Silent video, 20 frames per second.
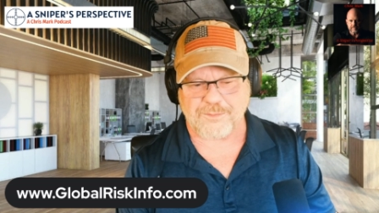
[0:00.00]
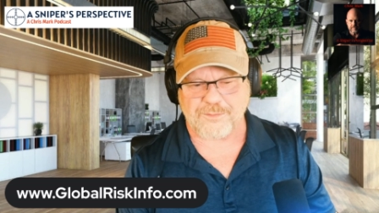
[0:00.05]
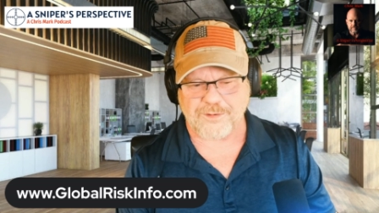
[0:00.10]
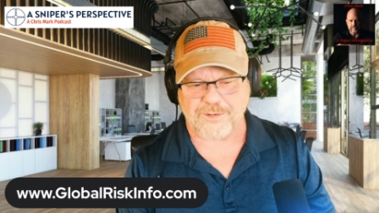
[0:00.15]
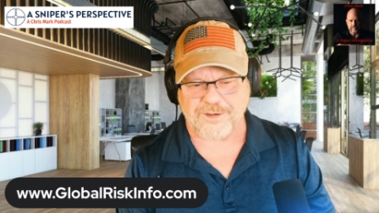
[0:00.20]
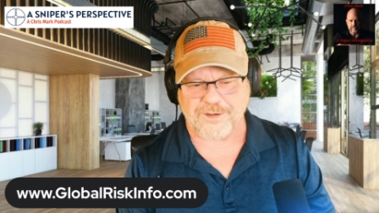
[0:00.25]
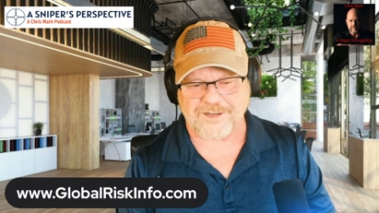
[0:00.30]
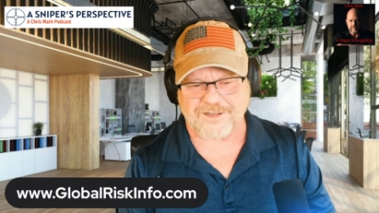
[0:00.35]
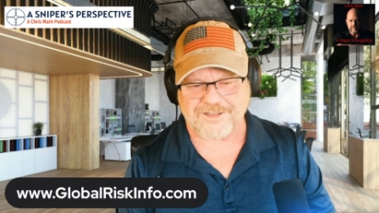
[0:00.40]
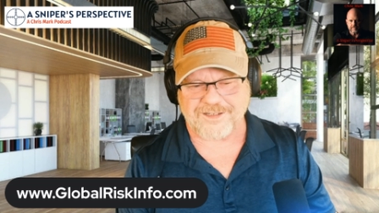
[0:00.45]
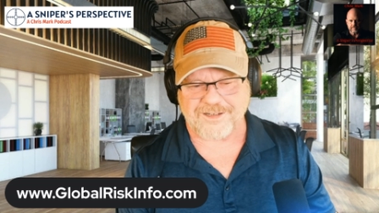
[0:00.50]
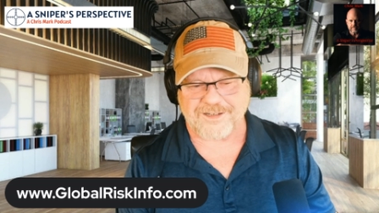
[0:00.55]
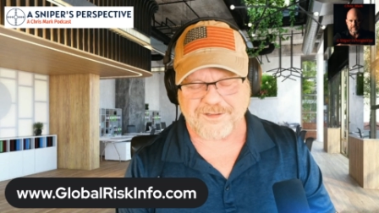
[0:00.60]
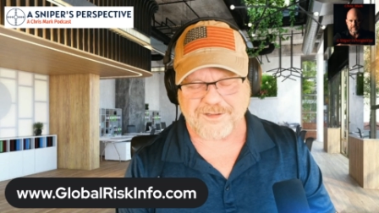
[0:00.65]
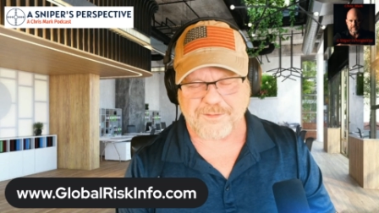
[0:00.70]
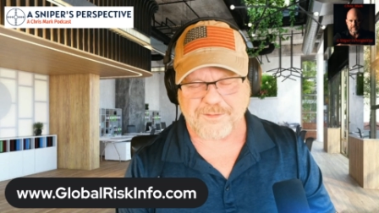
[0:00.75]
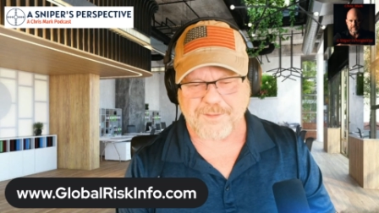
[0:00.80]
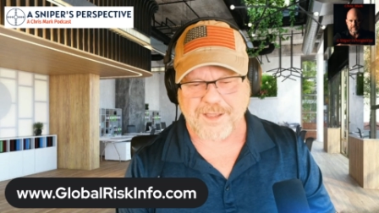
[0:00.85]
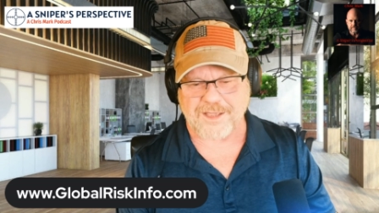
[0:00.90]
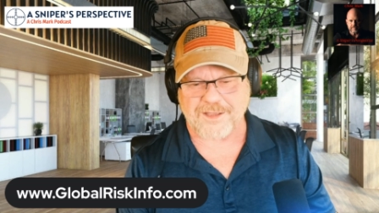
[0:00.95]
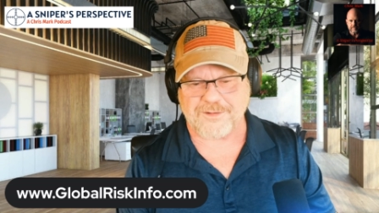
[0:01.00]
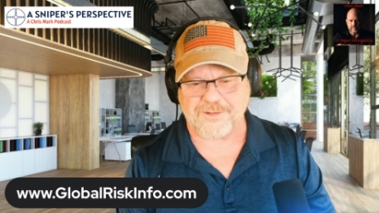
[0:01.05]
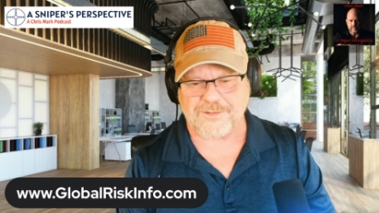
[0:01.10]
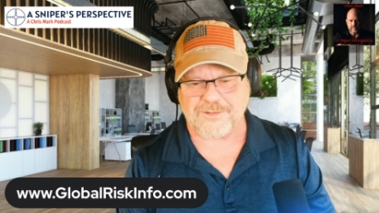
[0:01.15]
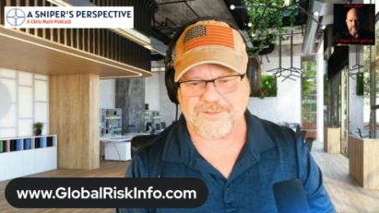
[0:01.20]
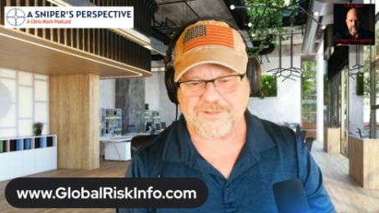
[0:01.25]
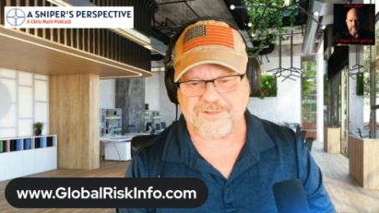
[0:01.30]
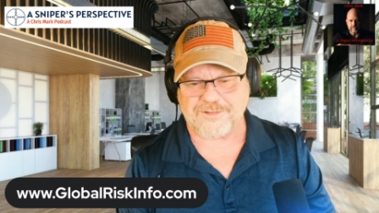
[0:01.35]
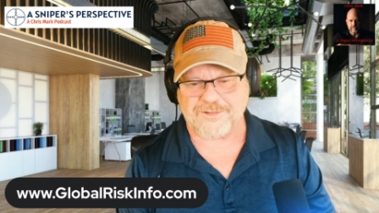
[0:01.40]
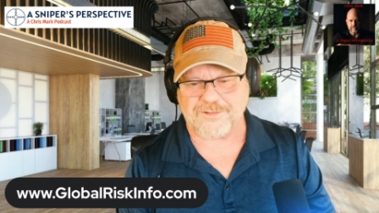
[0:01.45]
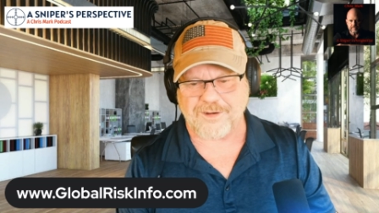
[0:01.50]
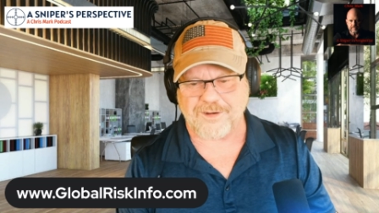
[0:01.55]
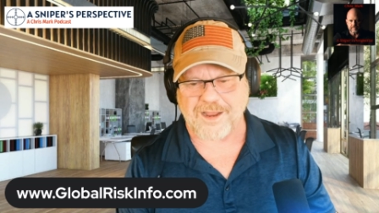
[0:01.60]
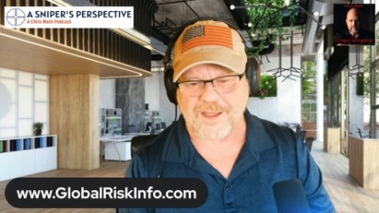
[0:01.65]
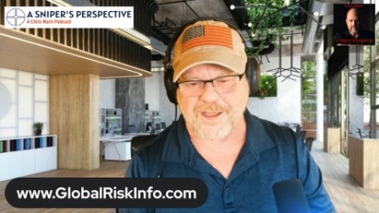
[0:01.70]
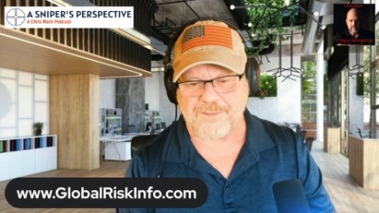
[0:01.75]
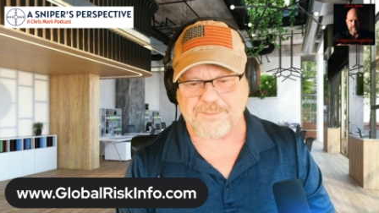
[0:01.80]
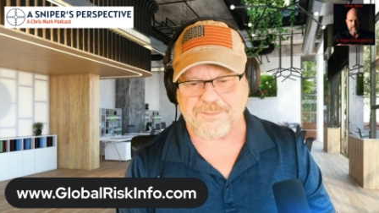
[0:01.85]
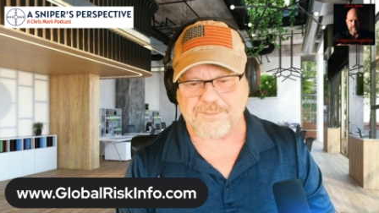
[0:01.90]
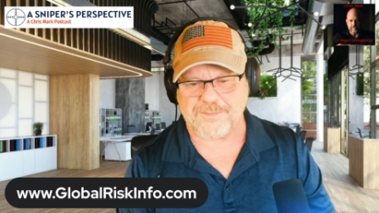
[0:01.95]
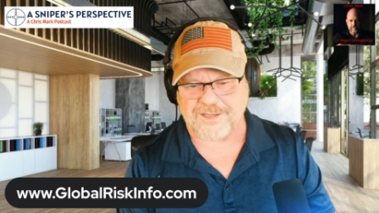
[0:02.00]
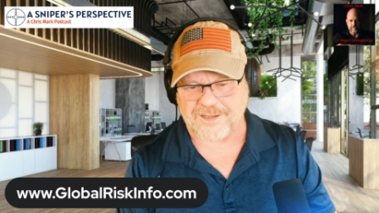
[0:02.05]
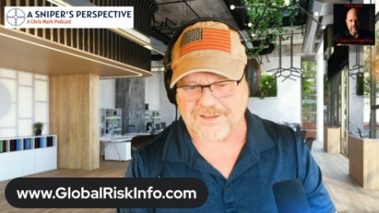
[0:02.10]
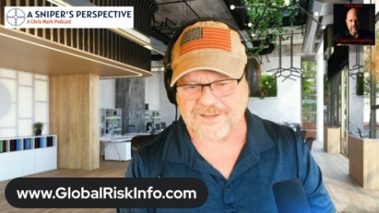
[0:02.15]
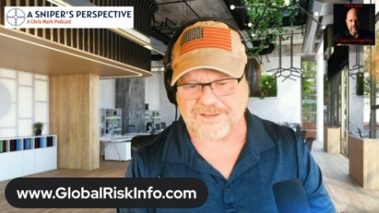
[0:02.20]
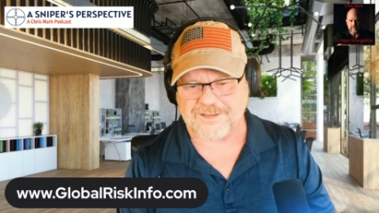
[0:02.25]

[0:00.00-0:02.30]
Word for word: Marine, you know, the commandos grabbed me